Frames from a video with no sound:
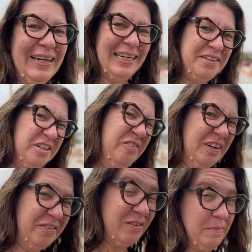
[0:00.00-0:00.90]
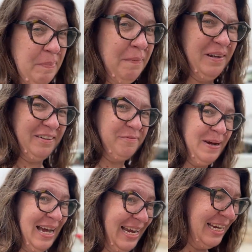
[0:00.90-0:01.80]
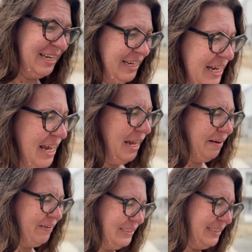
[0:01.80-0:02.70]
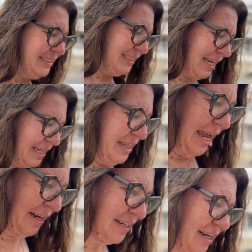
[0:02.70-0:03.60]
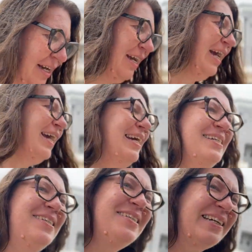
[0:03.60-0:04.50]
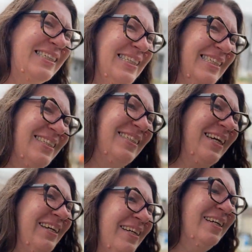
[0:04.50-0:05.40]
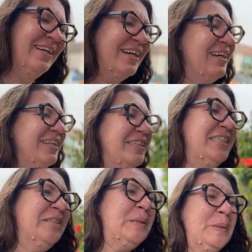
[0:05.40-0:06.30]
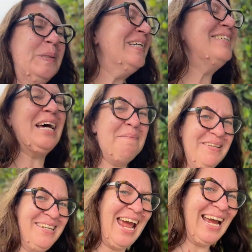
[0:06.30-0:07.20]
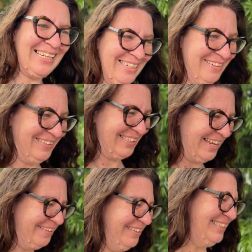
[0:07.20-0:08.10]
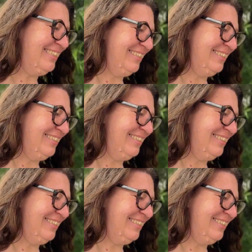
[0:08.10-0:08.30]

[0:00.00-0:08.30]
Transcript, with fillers: I get too far from Republic of Pie, I want to say that I just started this new Substack newsletter,